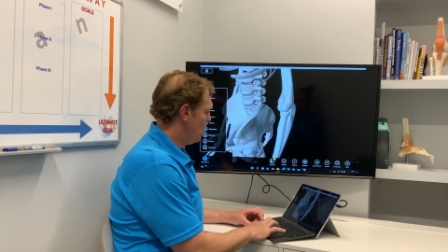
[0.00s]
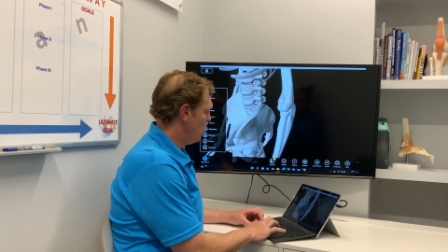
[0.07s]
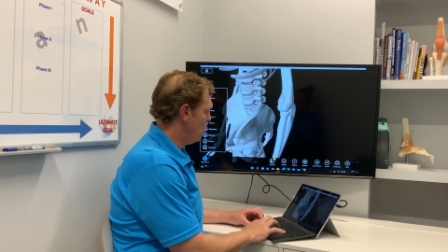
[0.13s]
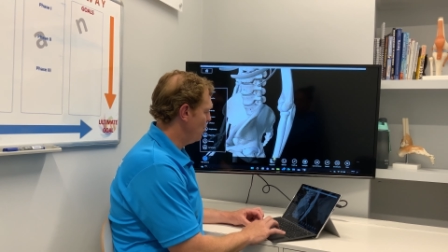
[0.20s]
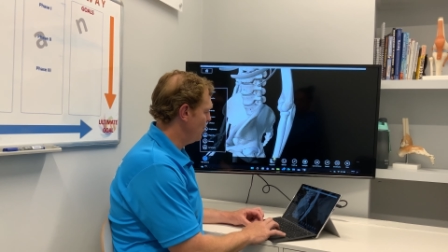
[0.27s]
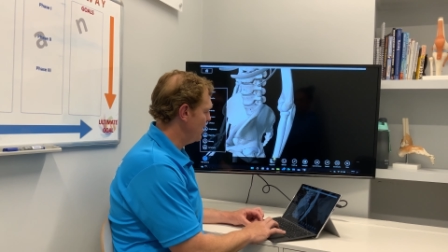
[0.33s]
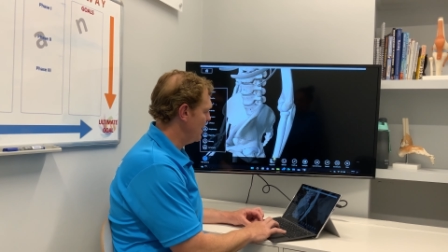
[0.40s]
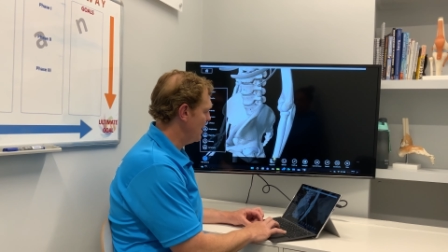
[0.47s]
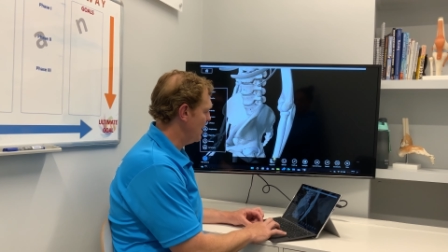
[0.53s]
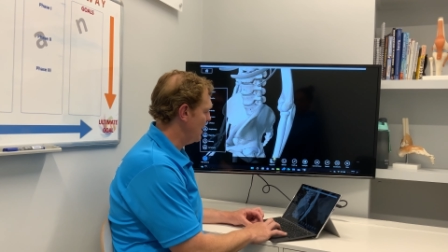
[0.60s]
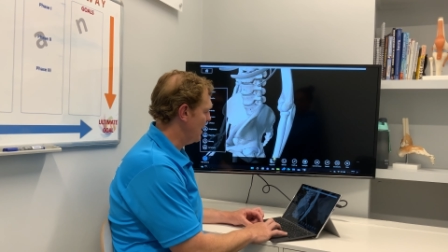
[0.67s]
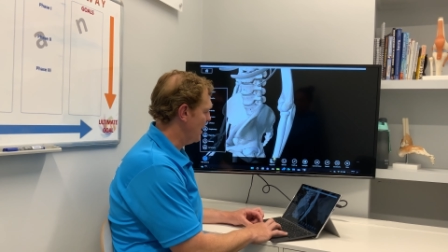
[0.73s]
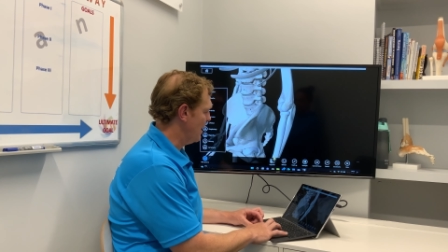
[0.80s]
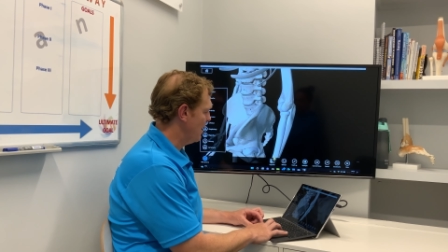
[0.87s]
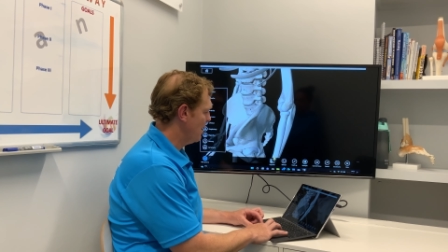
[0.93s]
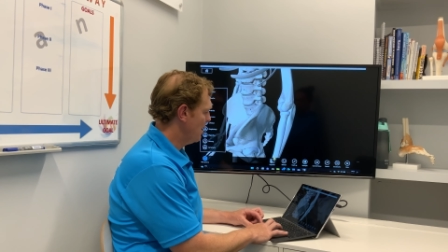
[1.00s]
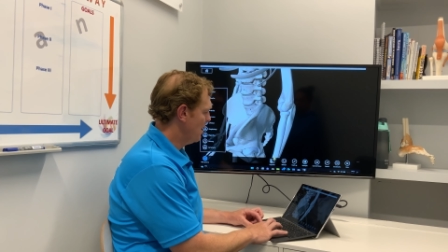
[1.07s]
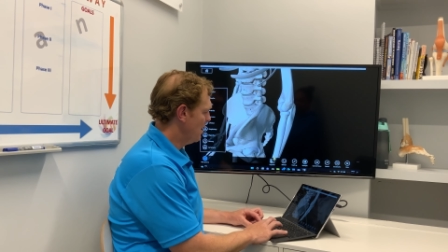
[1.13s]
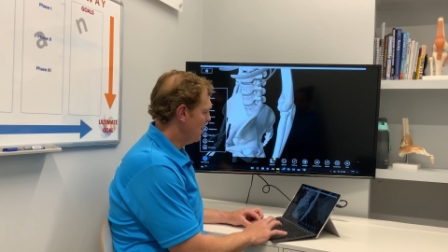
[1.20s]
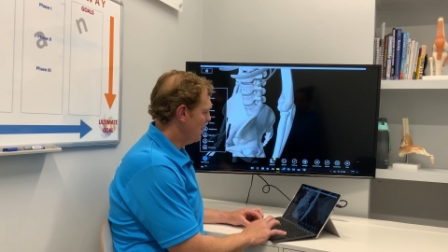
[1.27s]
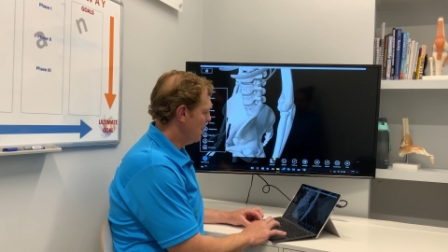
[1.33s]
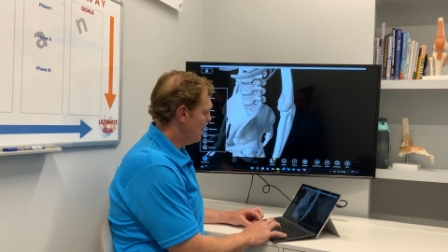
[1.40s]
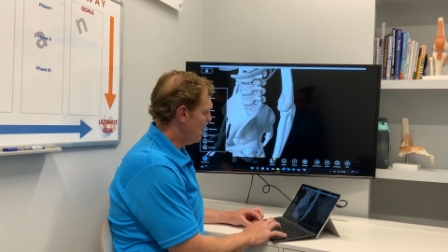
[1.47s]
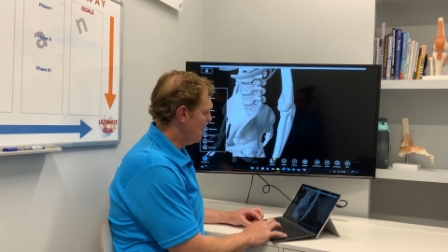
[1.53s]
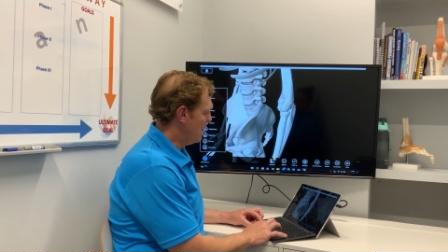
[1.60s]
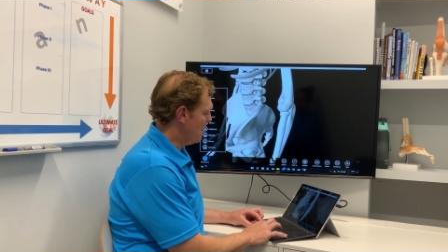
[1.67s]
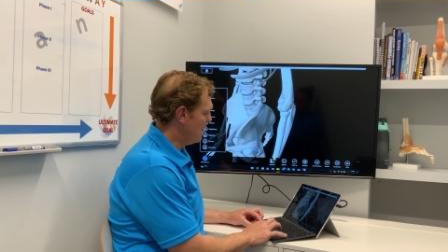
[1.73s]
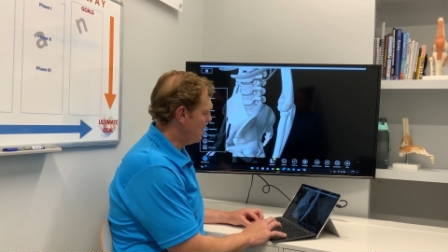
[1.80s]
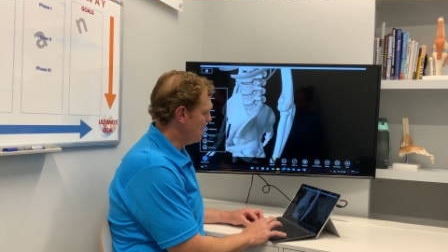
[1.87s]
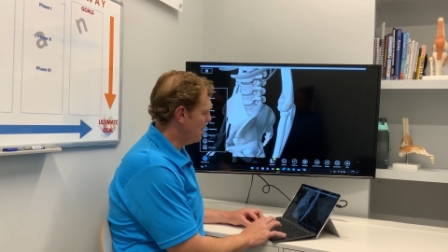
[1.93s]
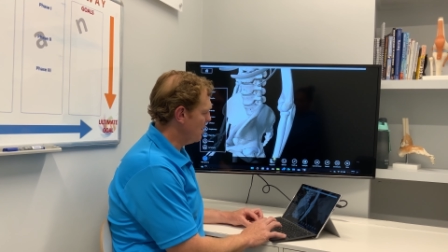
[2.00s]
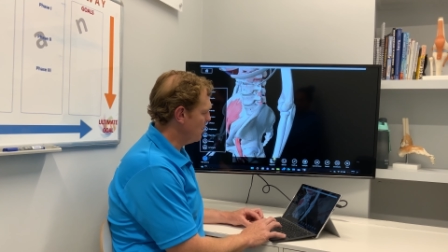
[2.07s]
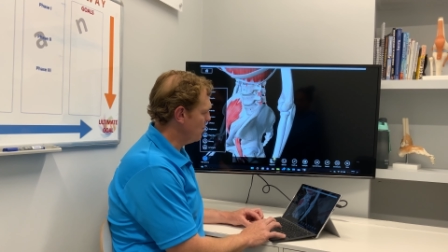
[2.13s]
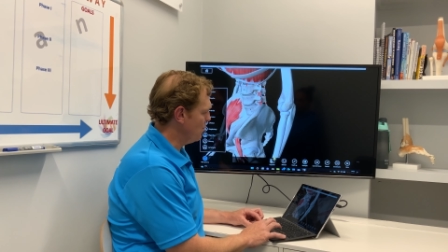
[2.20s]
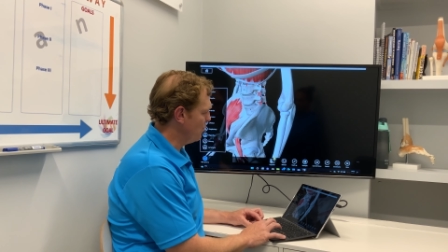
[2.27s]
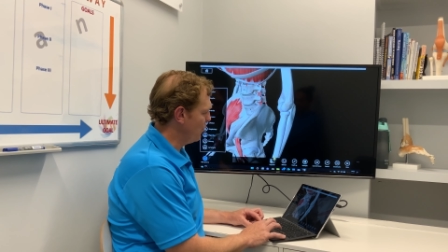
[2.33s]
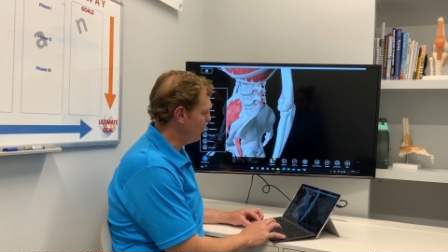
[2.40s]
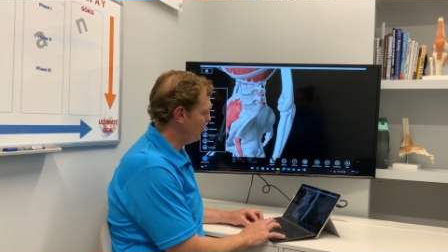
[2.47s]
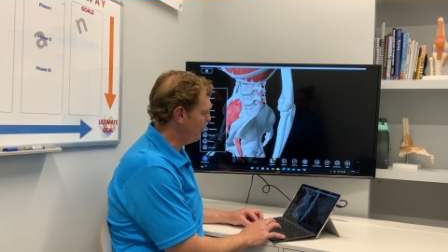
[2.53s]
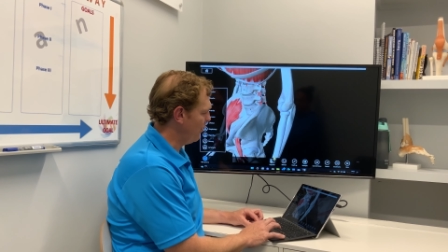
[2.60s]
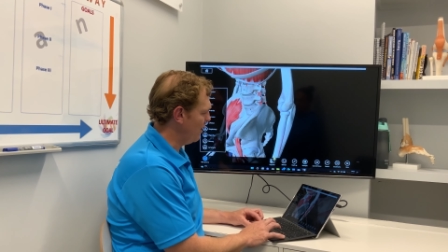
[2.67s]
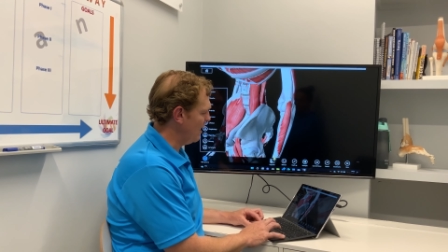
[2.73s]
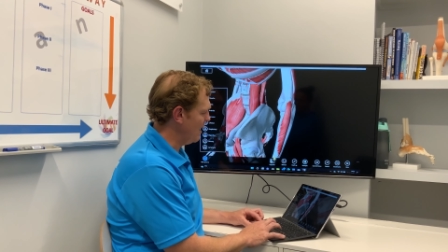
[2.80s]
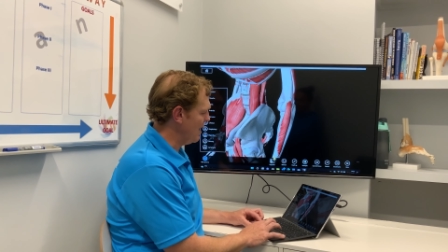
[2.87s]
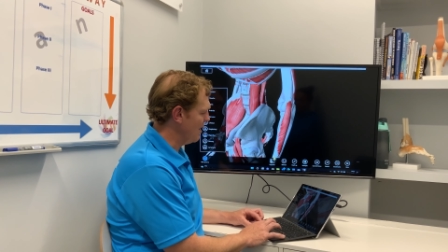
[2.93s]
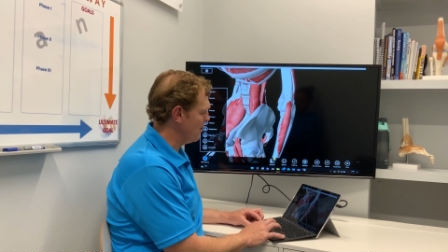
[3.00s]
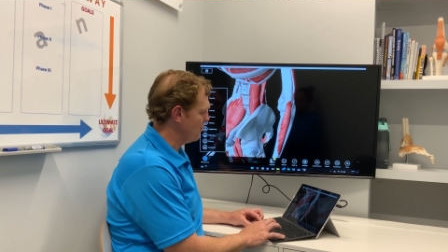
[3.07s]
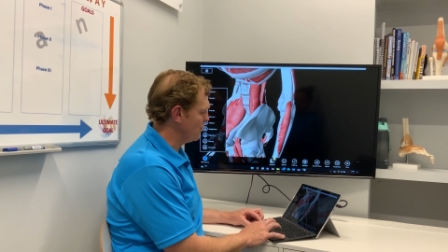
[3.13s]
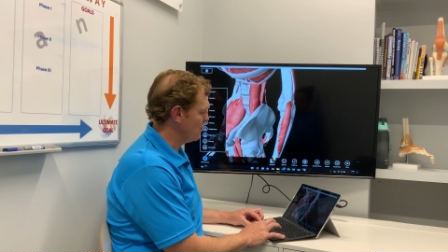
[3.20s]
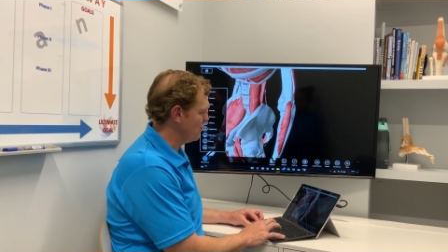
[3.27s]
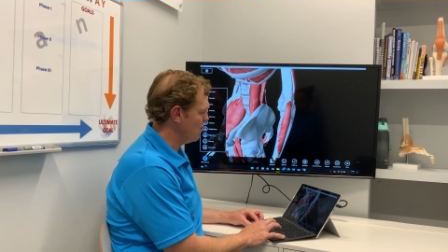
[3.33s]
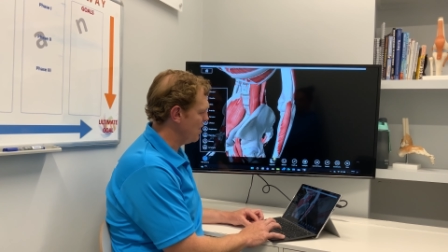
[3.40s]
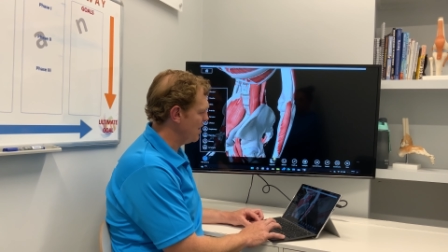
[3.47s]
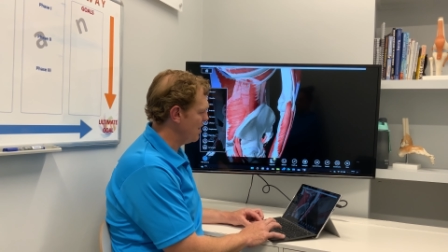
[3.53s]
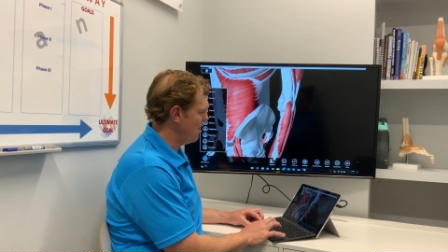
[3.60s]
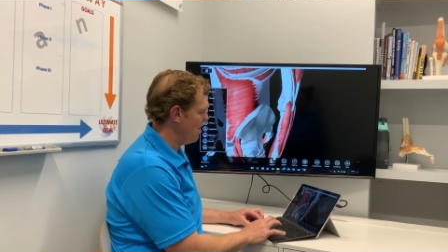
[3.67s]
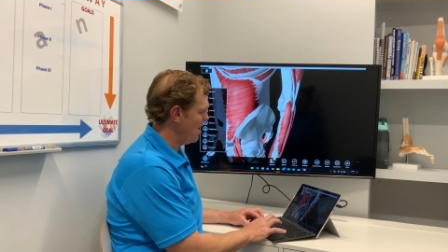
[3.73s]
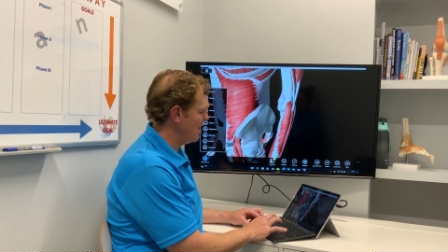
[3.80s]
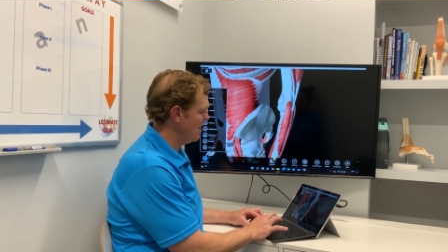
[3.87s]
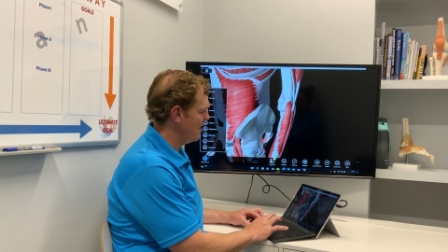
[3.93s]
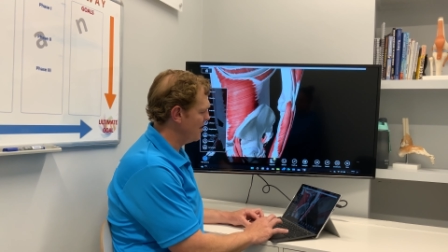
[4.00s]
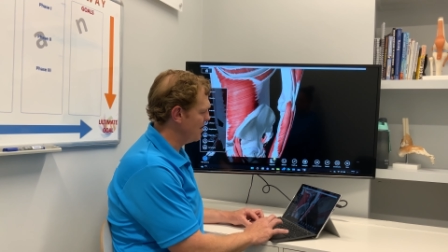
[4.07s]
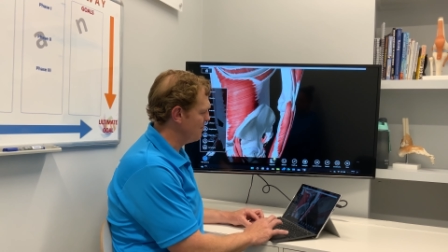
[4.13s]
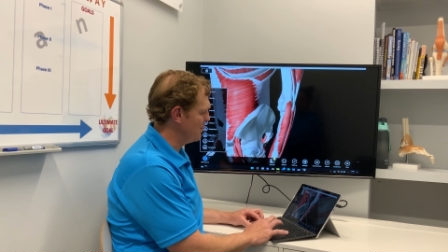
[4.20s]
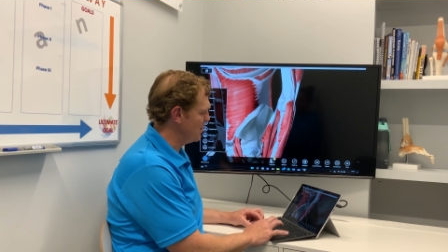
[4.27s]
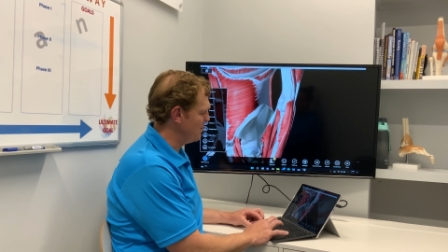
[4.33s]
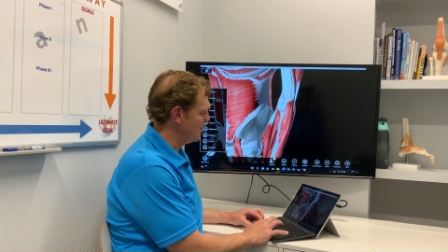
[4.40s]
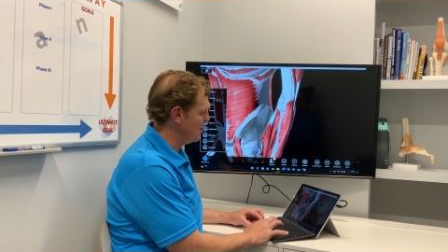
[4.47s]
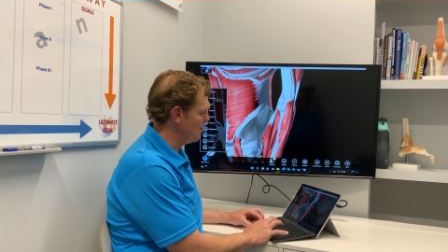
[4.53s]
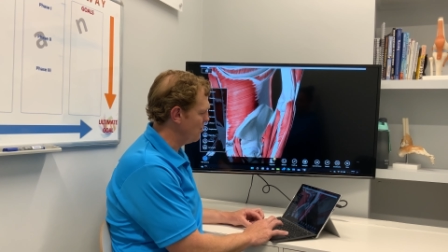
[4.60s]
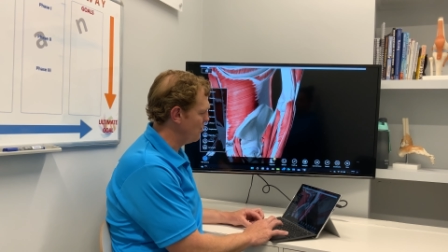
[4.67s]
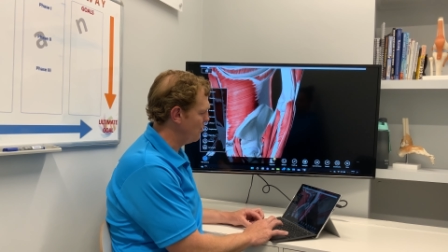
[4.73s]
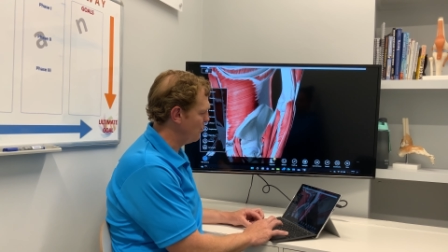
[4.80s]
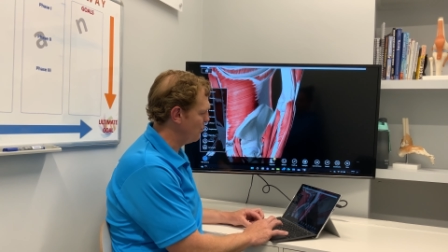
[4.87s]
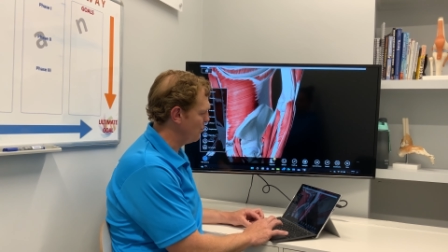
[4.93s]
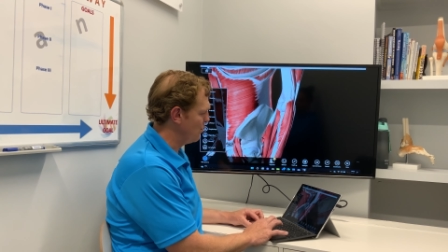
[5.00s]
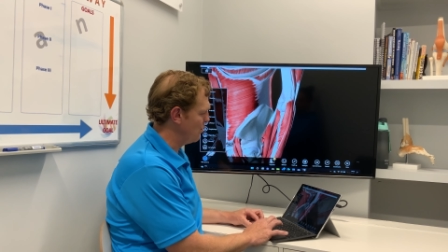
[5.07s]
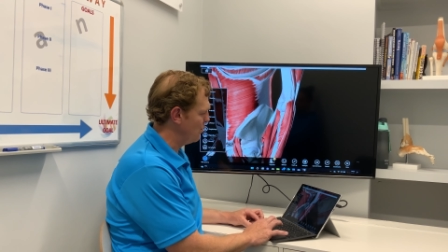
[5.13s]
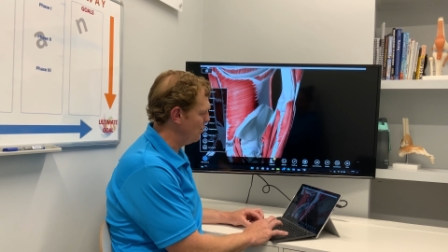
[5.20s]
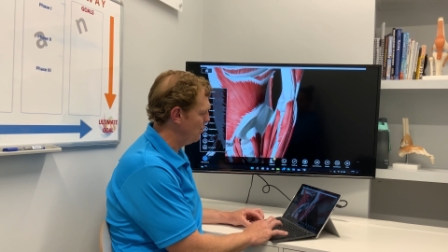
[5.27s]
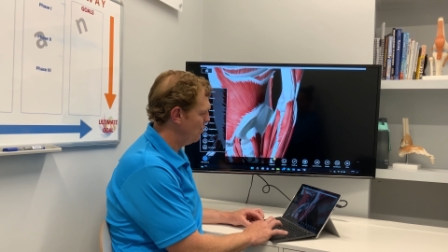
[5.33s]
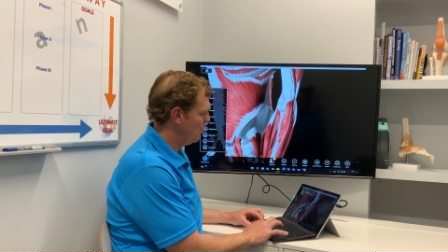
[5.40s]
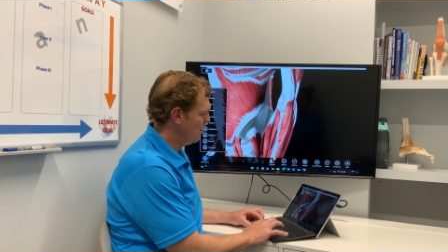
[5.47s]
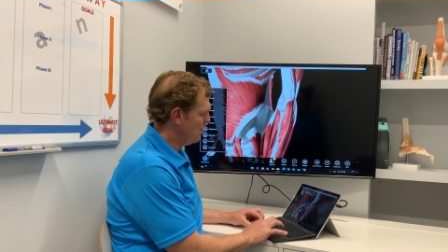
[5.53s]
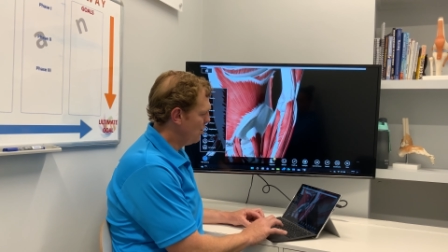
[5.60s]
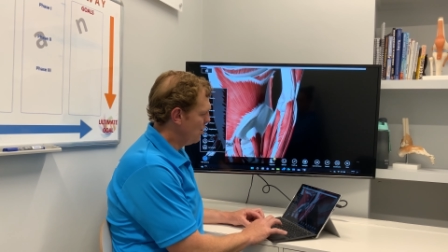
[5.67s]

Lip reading: on here, you'll see, and I'll try and highlight them as we go through,